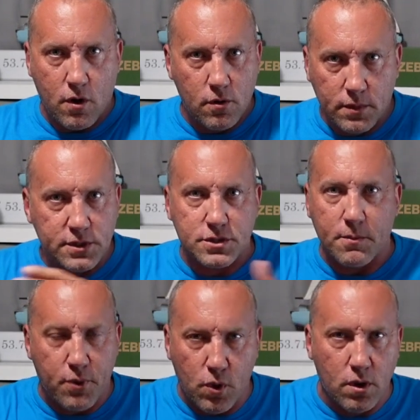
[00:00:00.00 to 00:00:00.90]
homeless, the
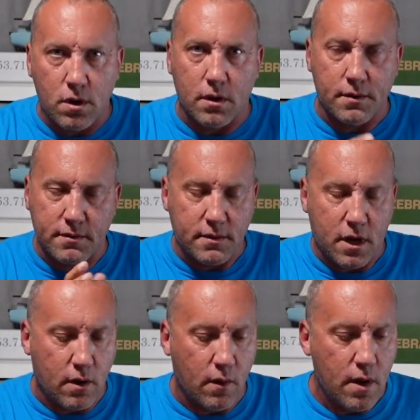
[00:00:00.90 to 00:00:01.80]
poor, and, you
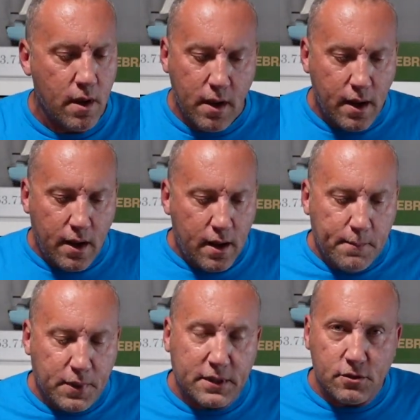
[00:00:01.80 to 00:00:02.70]
know.
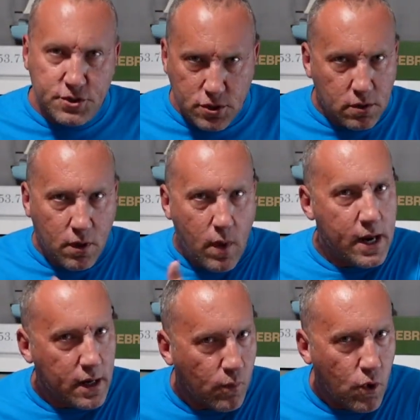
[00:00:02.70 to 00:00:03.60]
But they're still going to wind up